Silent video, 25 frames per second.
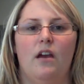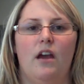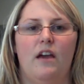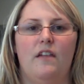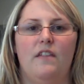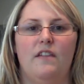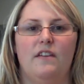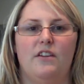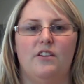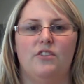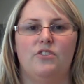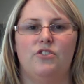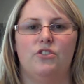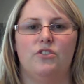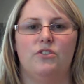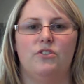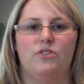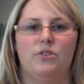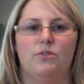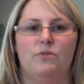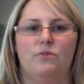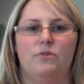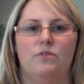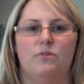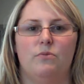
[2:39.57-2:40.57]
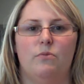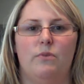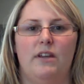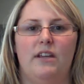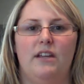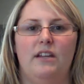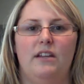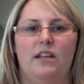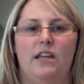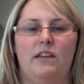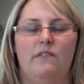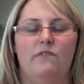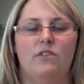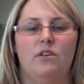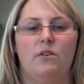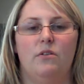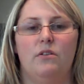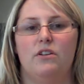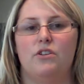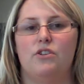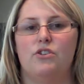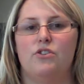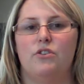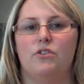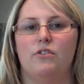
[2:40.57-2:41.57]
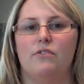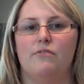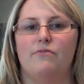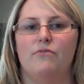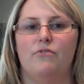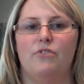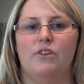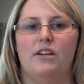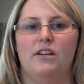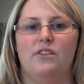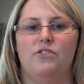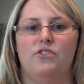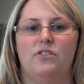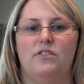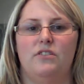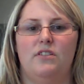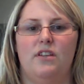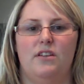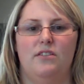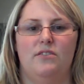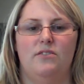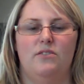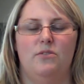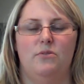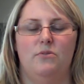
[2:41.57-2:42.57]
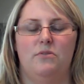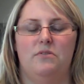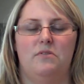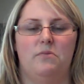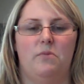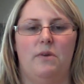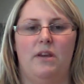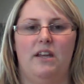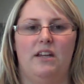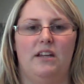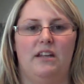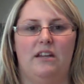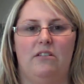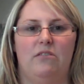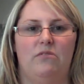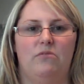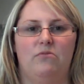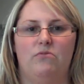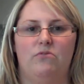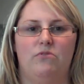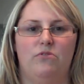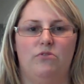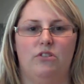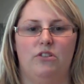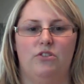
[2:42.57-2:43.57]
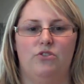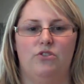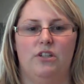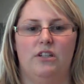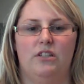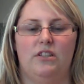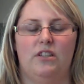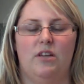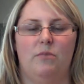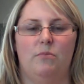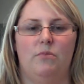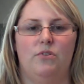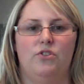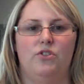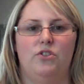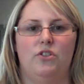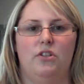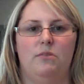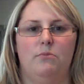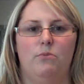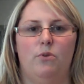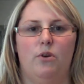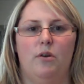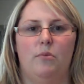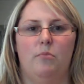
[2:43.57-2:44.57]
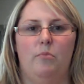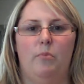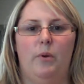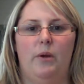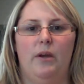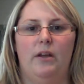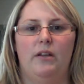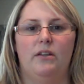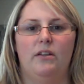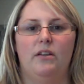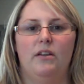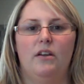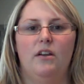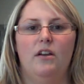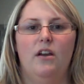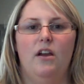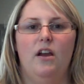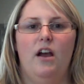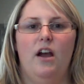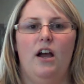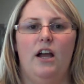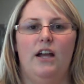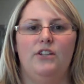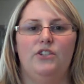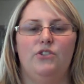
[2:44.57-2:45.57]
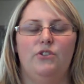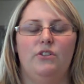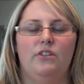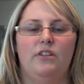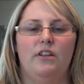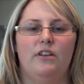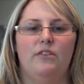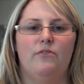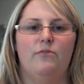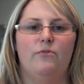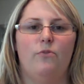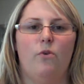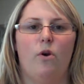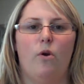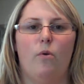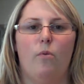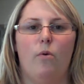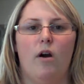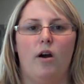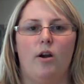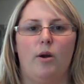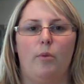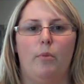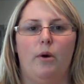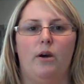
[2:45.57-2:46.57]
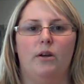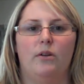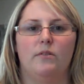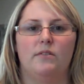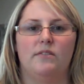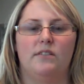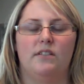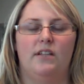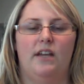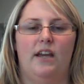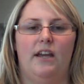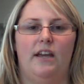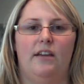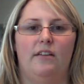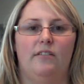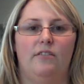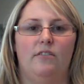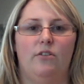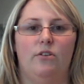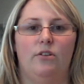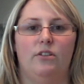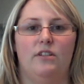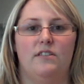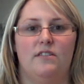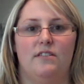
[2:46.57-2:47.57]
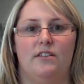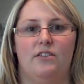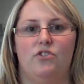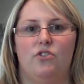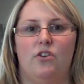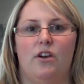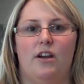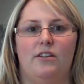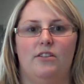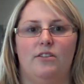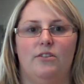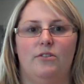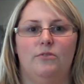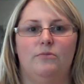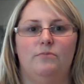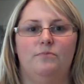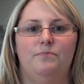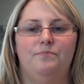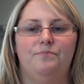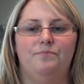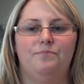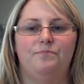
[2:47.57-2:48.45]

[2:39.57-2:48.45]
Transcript: I think it's just too sweet. Even though it is sugar-free, it just tastes too sweet, and I don't really drink it that much anymore. But I drink like 4 water bottles a day, or at least I try to.